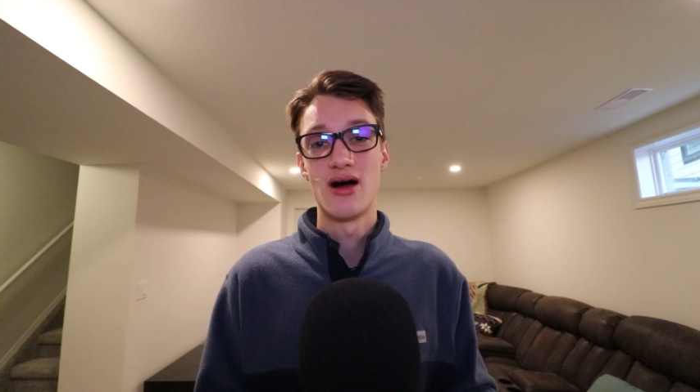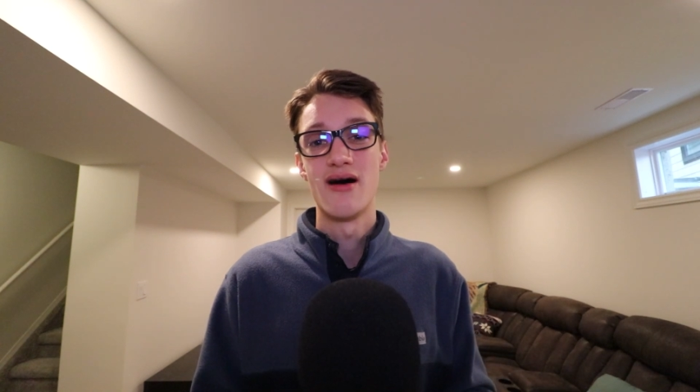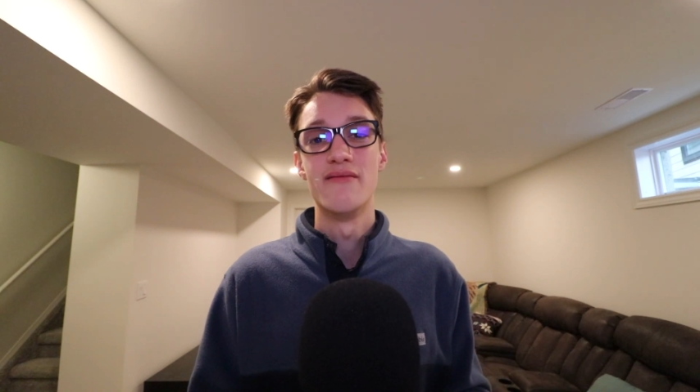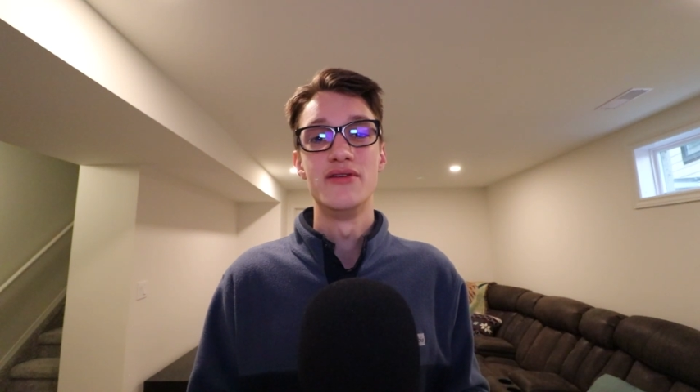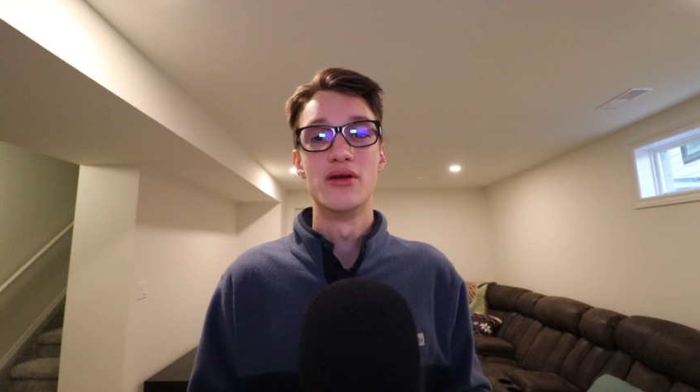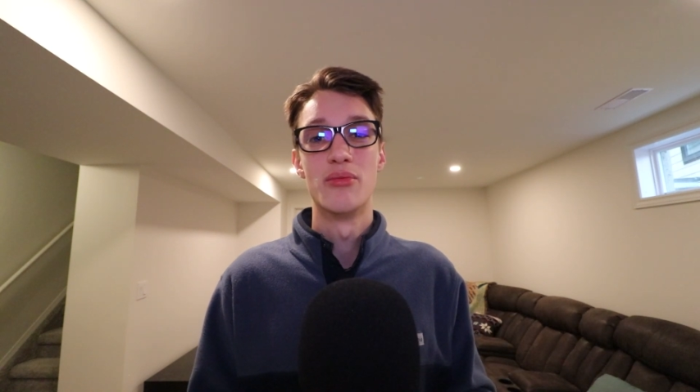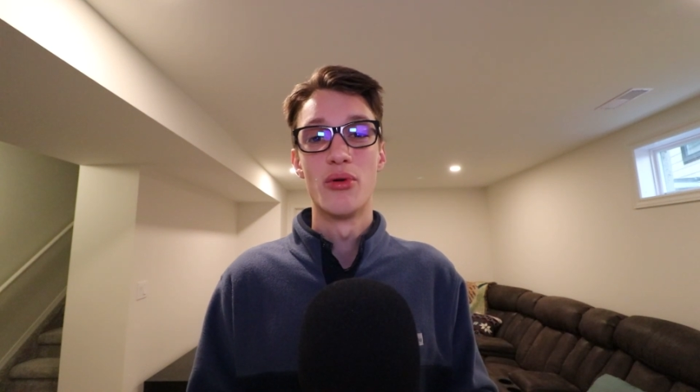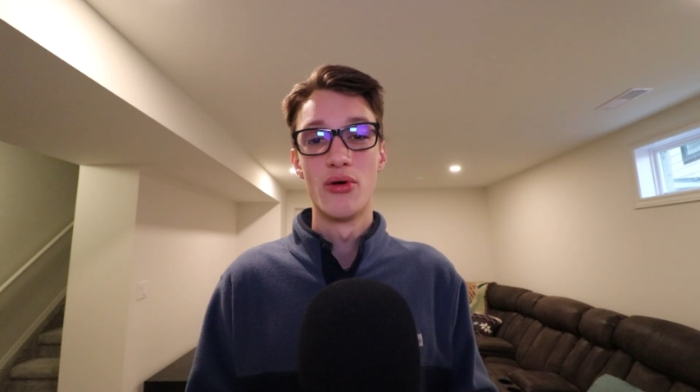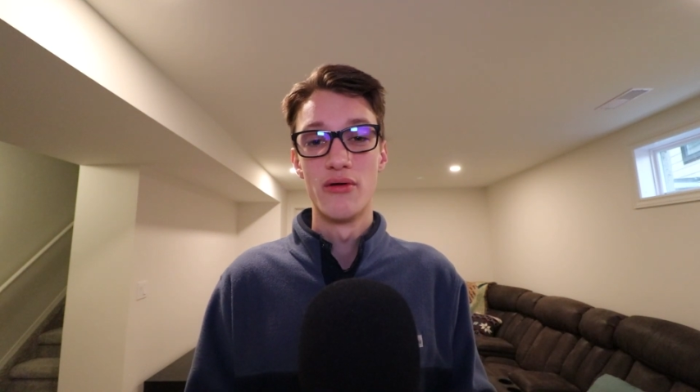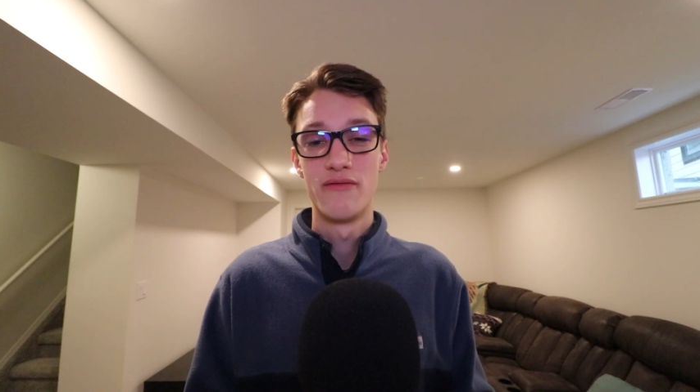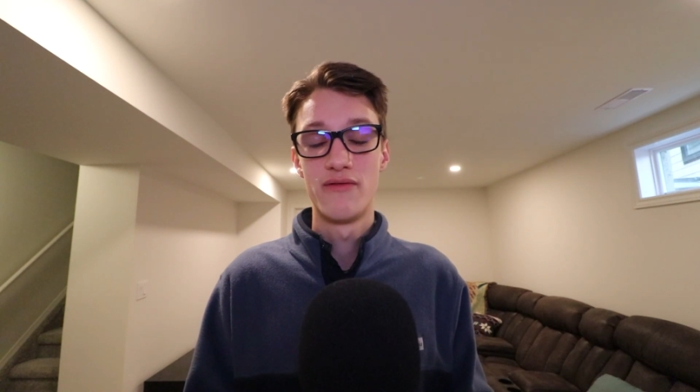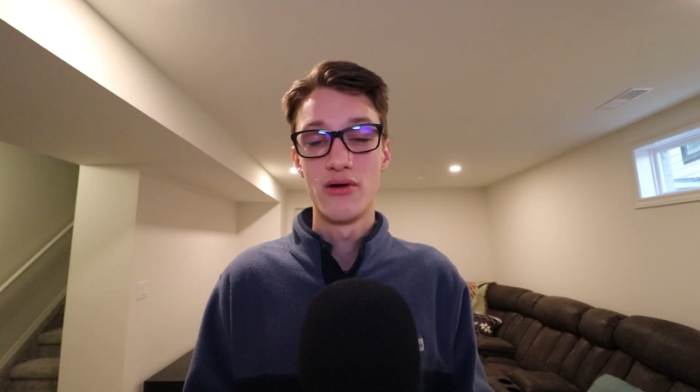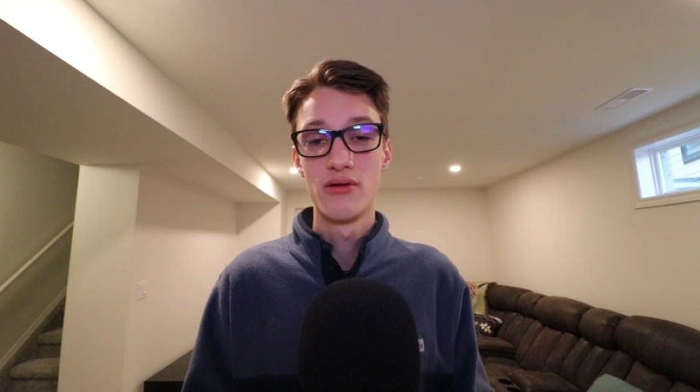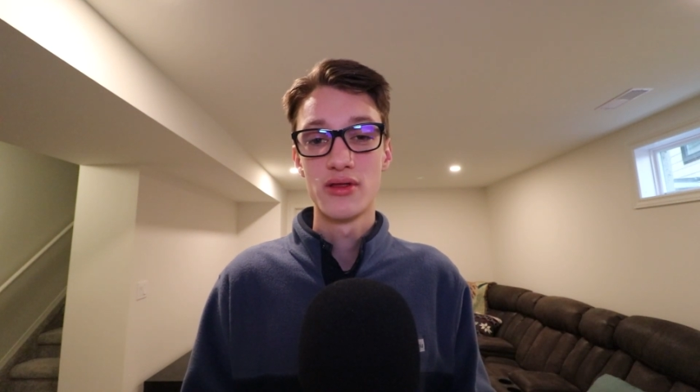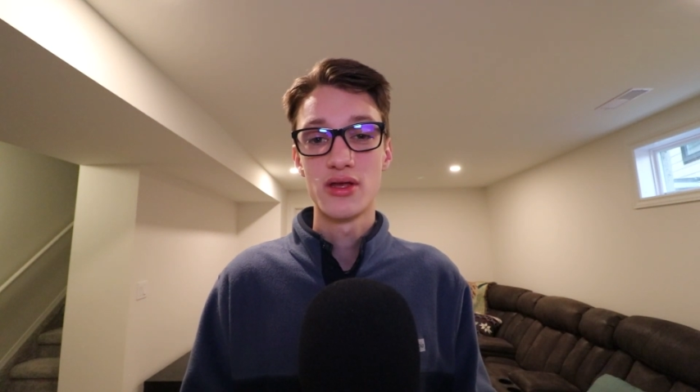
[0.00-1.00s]
of your
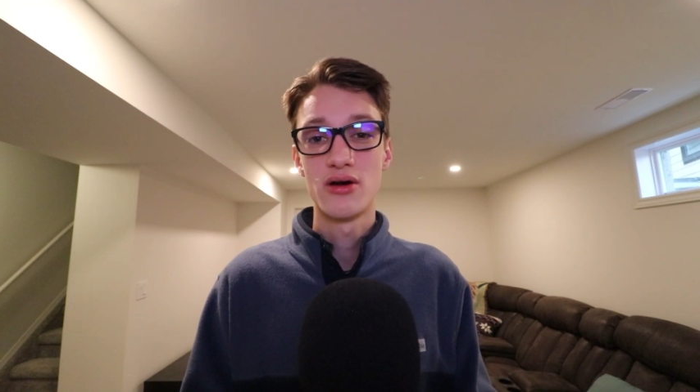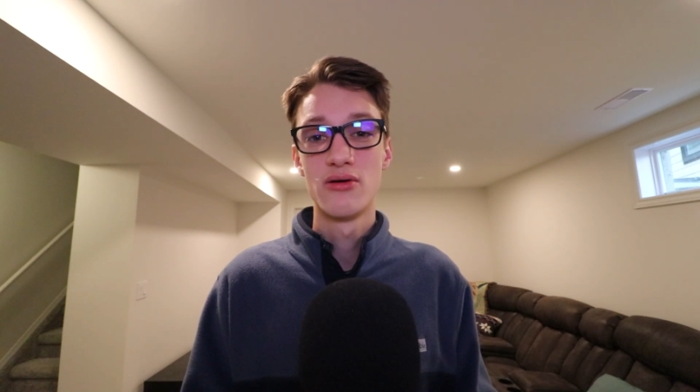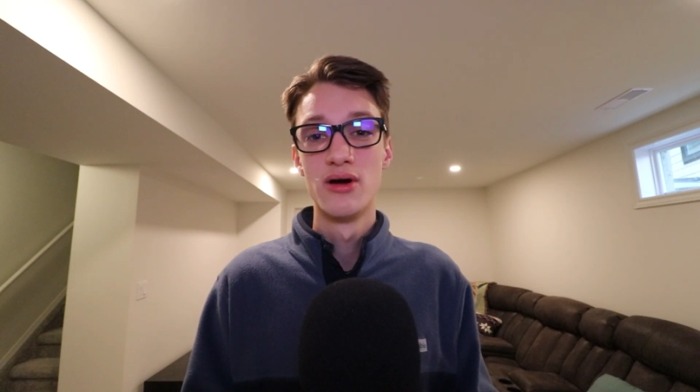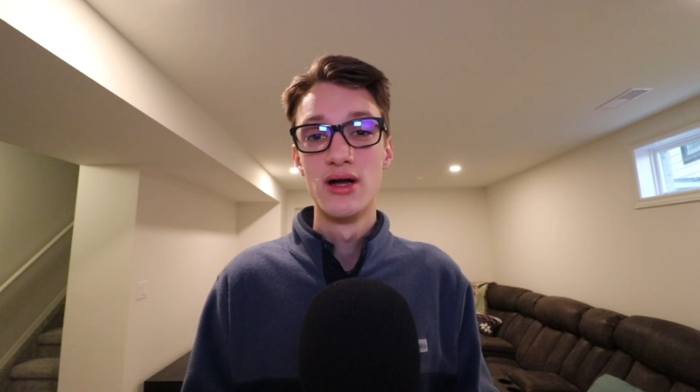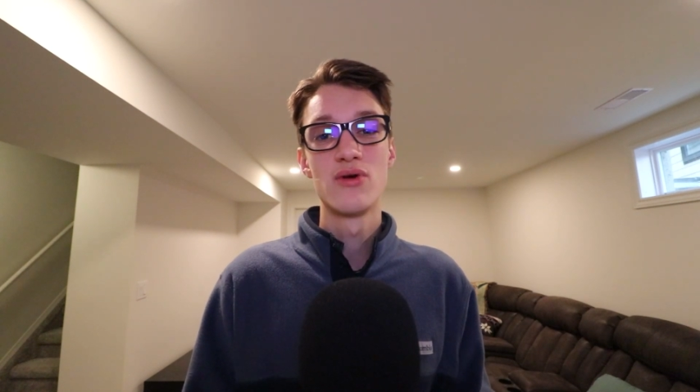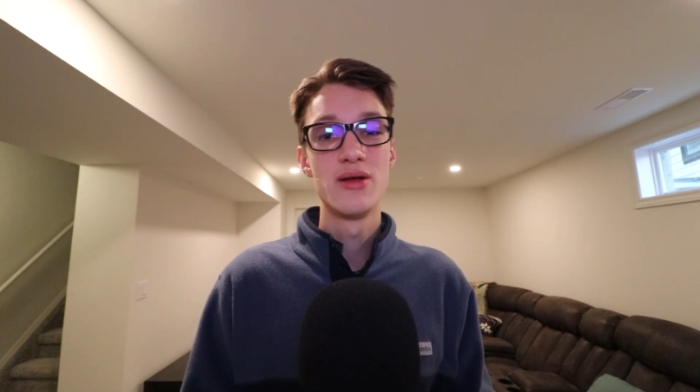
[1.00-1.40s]
portfolio.